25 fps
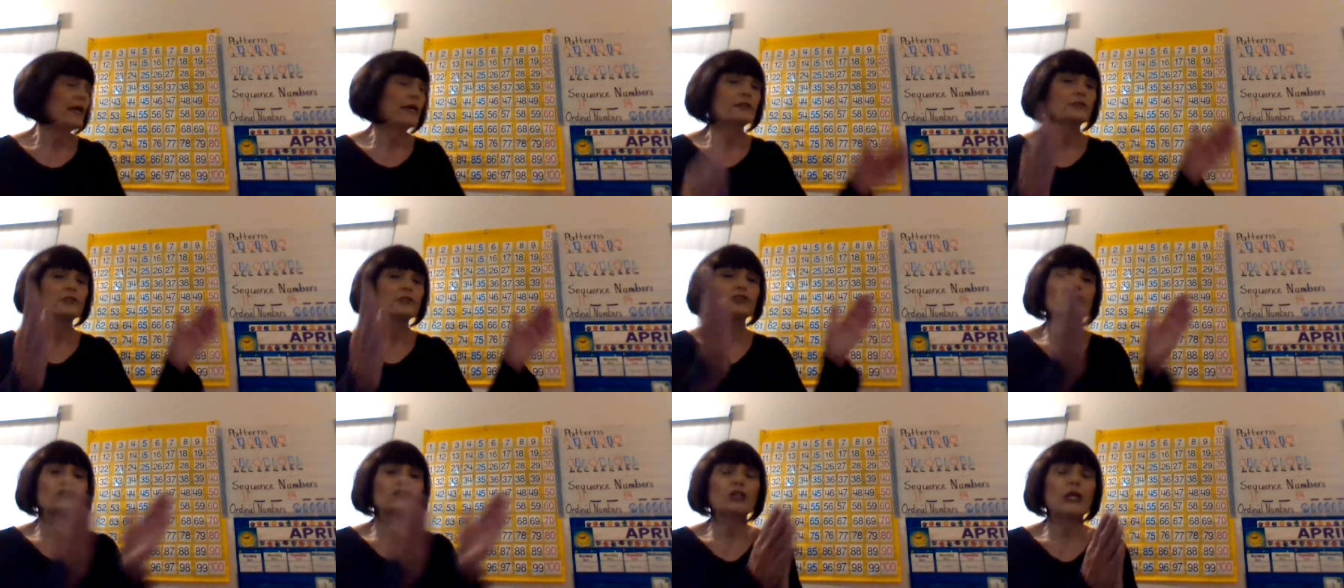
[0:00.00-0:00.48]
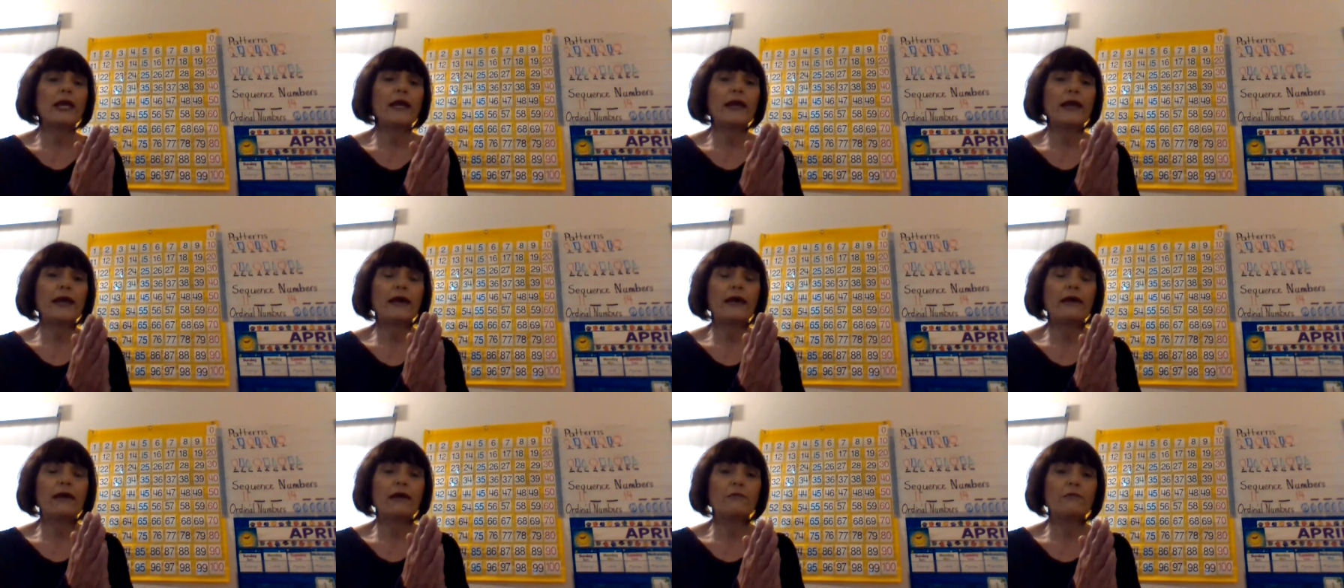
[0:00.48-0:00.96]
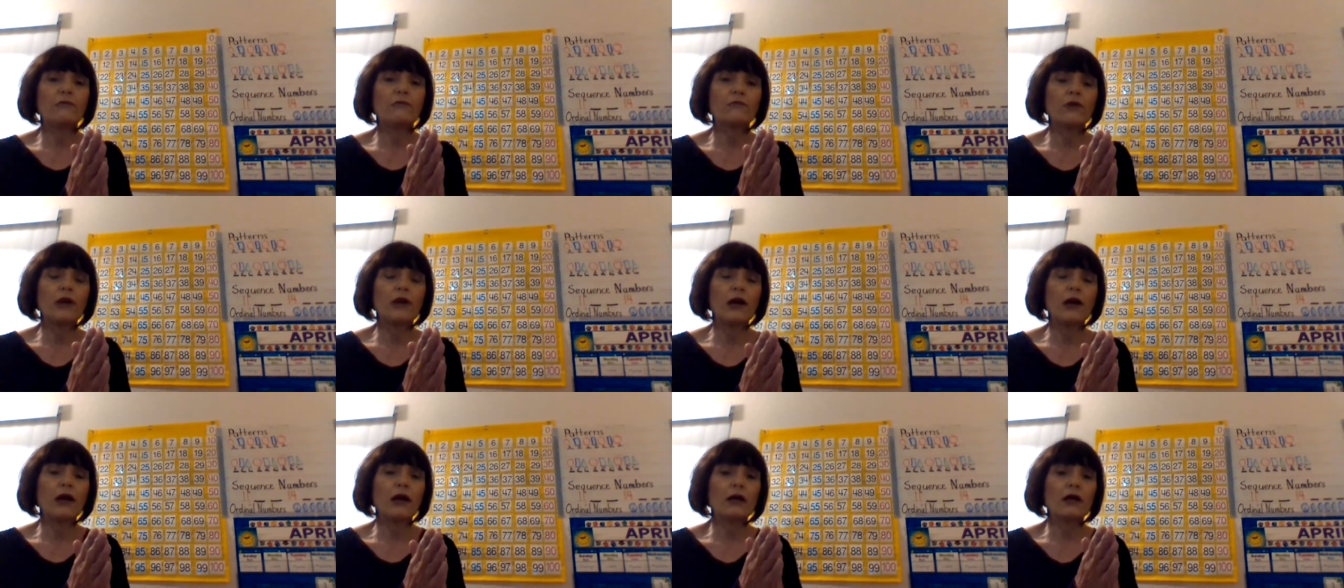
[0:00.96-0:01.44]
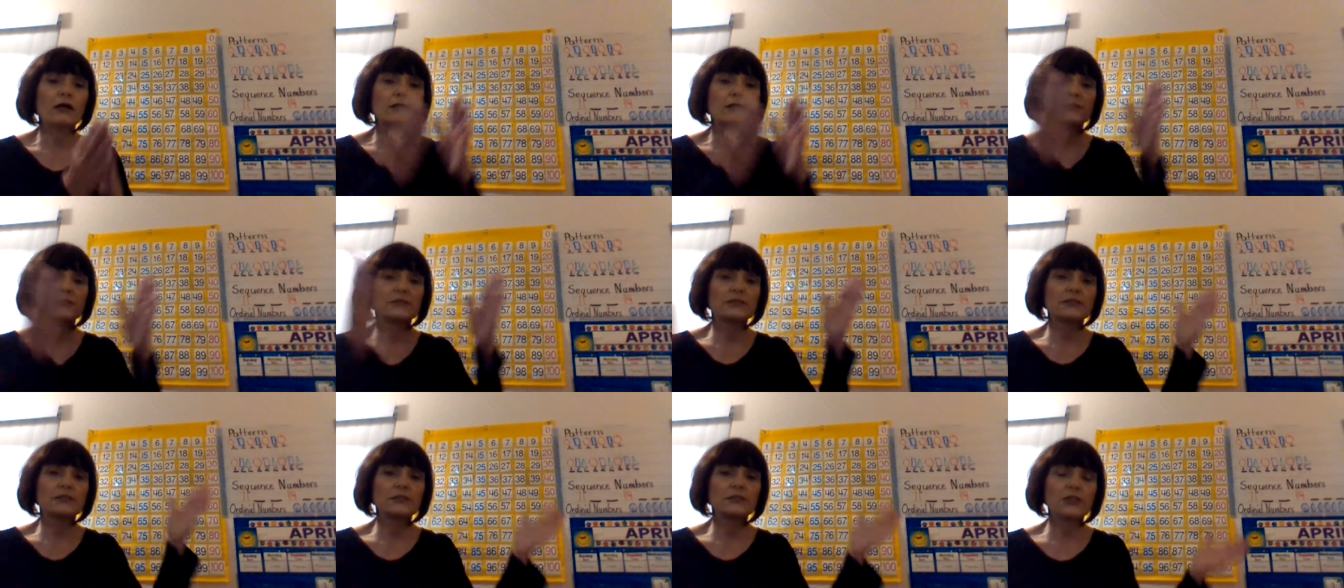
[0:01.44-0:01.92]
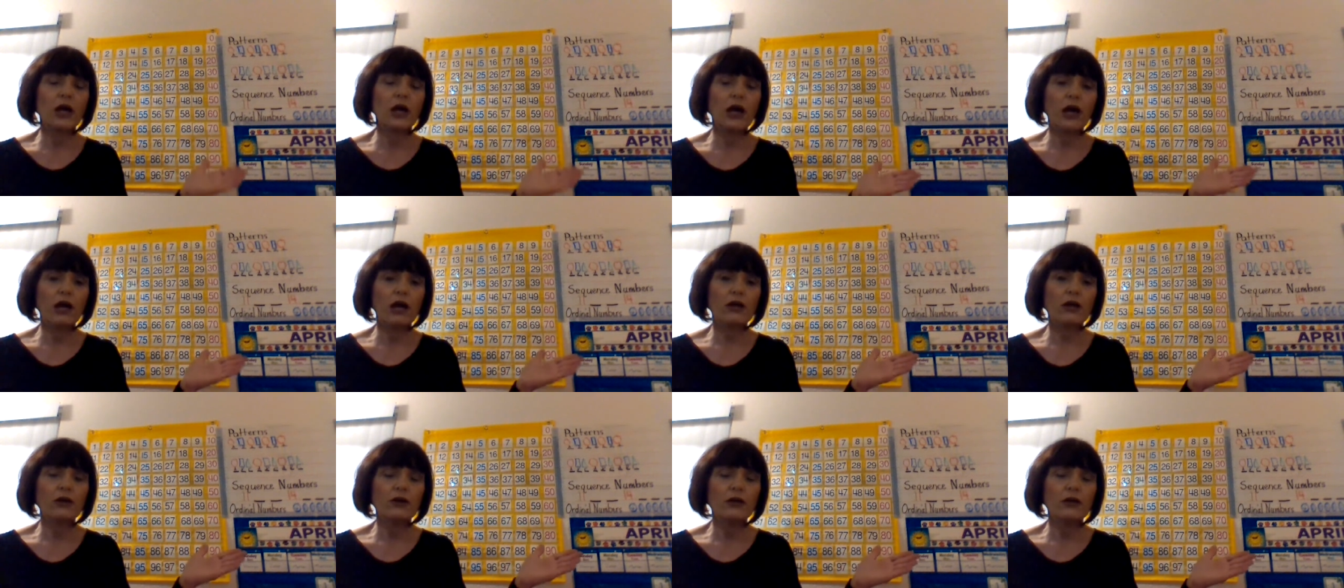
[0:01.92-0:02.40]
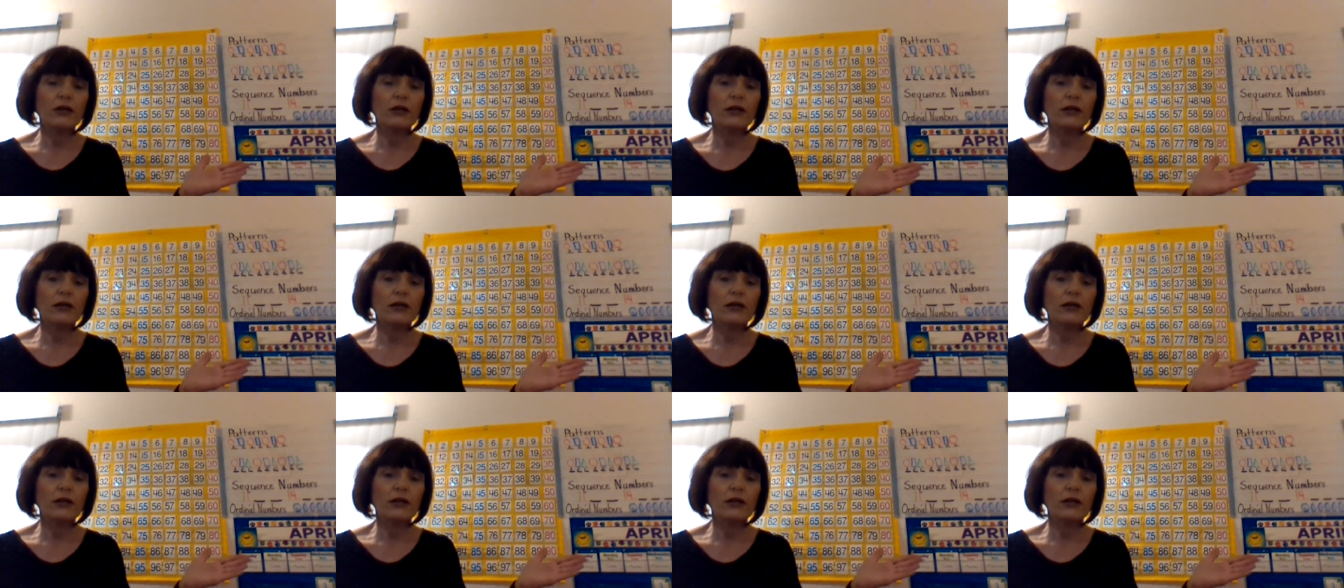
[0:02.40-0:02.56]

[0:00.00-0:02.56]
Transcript: Shamrock, star,